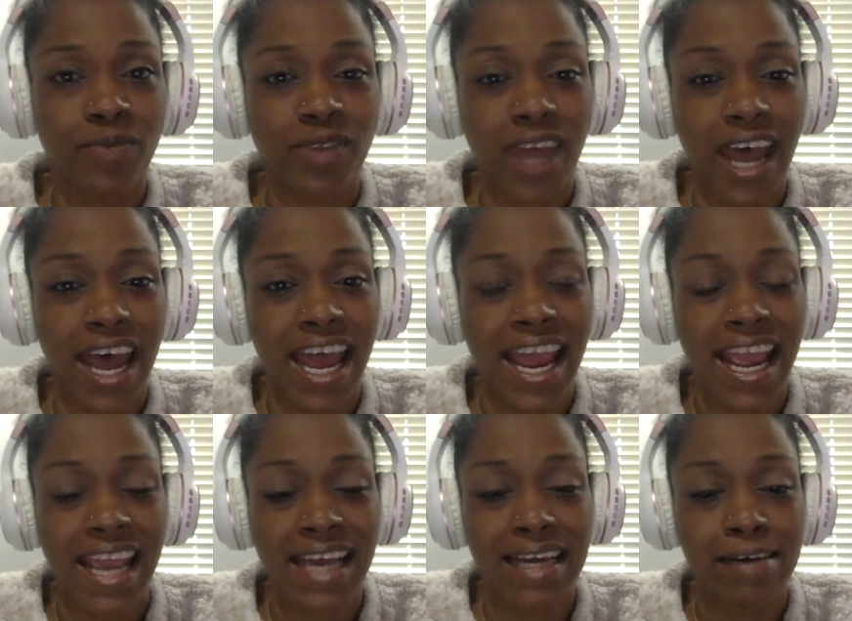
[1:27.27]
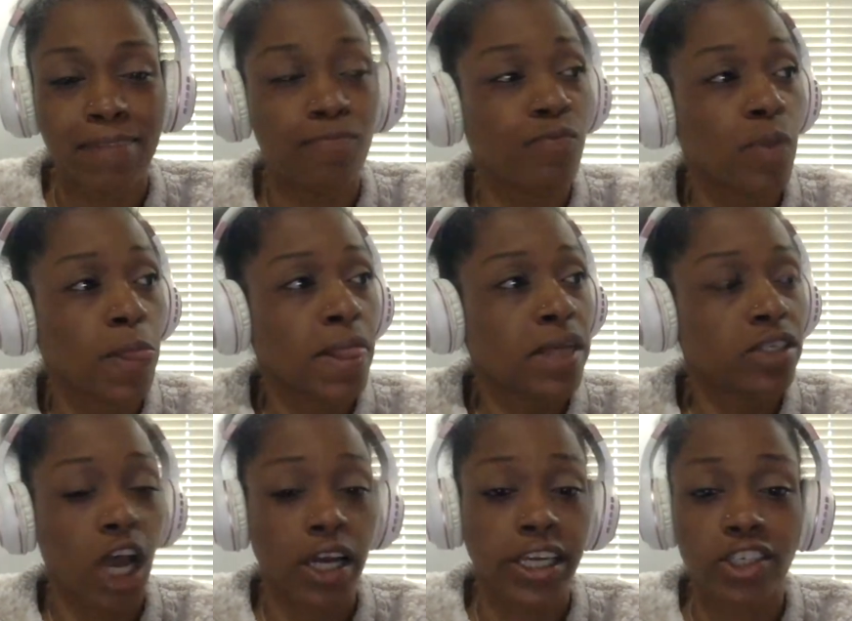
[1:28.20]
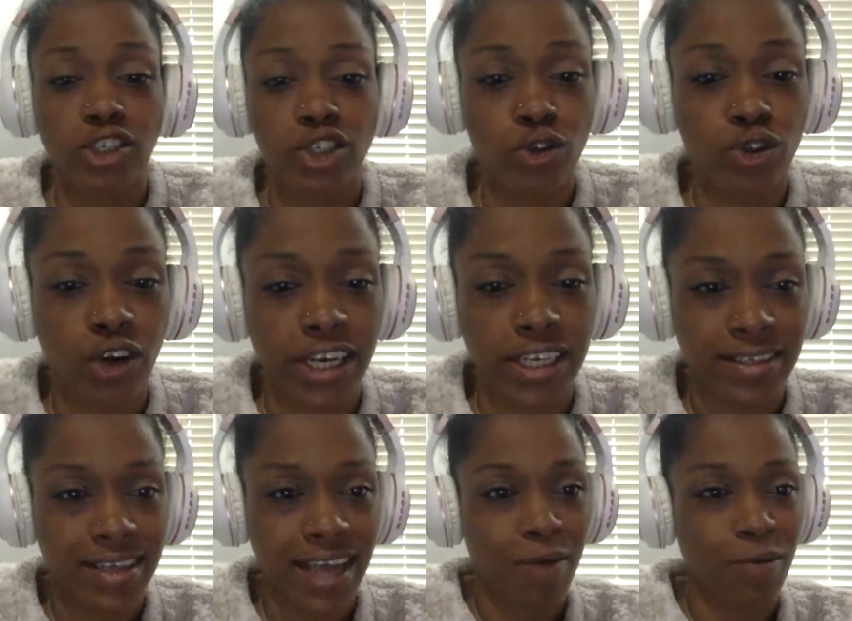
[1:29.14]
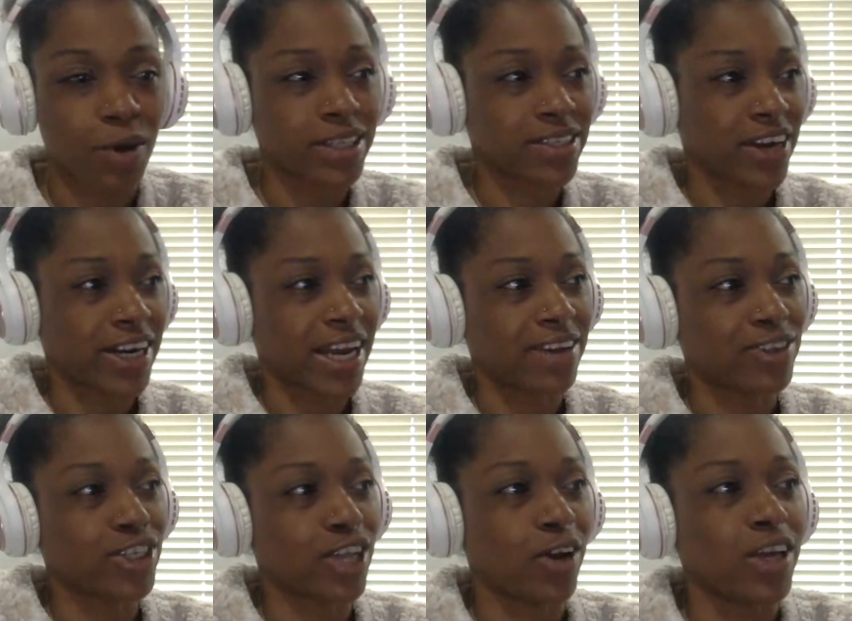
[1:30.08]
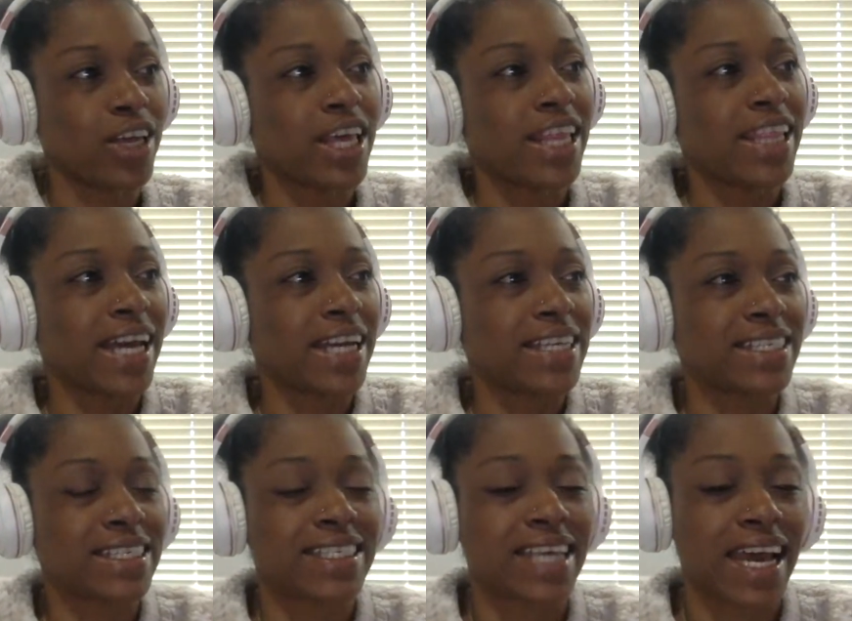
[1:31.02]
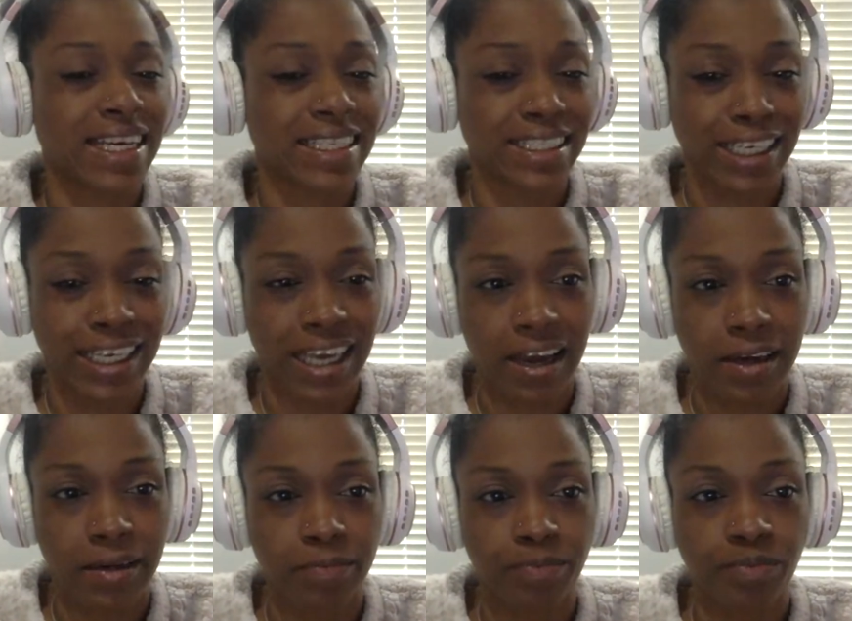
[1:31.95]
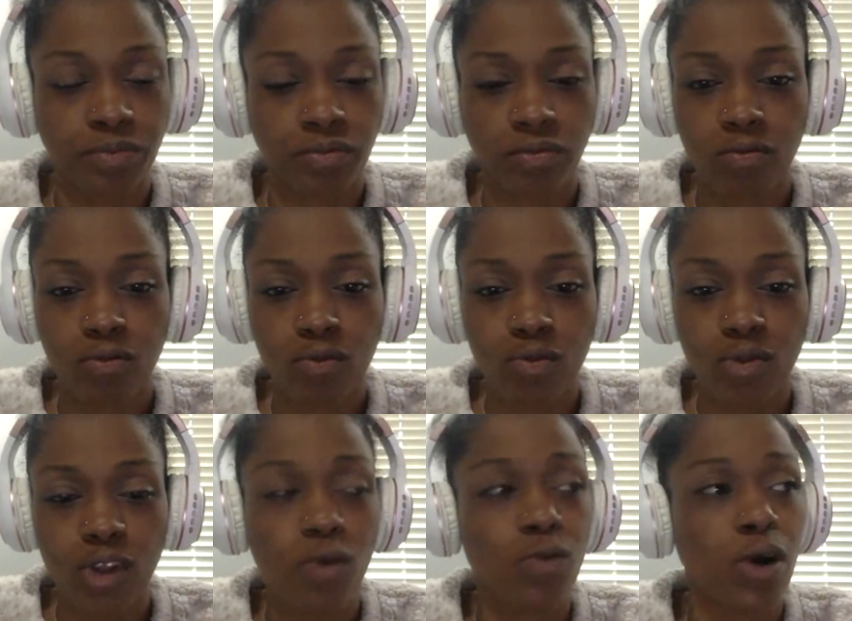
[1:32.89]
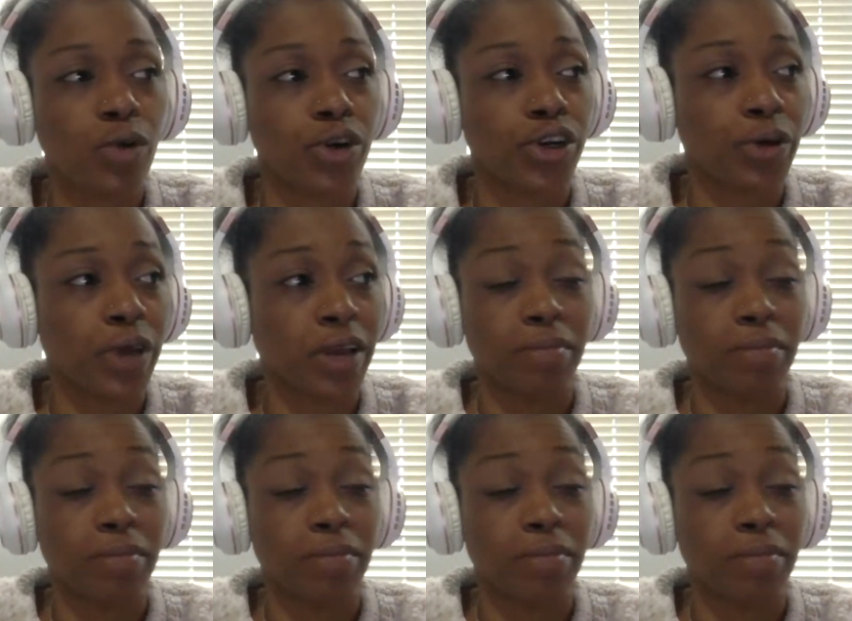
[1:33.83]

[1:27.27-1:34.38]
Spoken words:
I am talking to two screens at once right now. So that is exactly what we're doing.